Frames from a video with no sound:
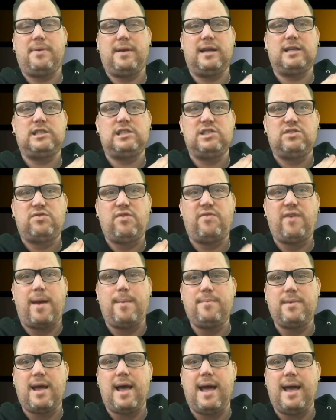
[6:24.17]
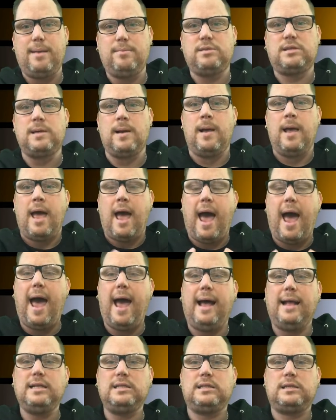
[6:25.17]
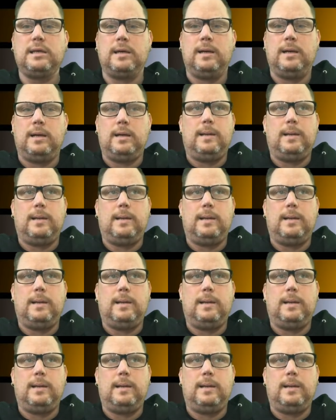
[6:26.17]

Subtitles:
predictions for them games. And